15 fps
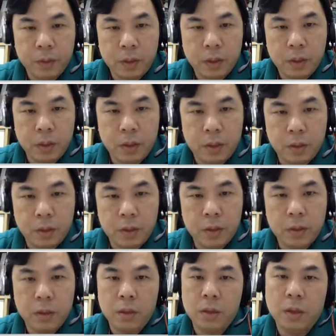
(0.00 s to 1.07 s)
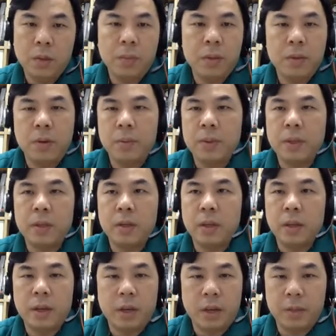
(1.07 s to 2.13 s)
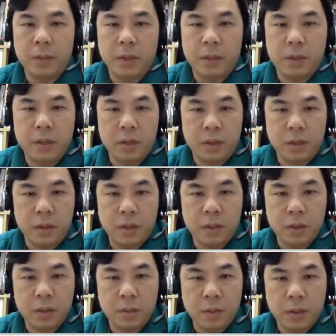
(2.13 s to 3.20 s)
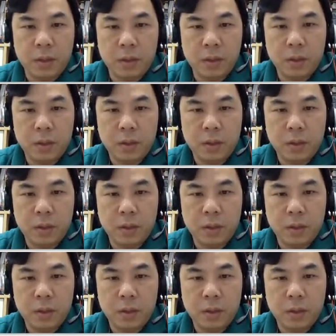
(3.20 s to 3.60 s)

as it can be represented as ABC. It doesn't matter.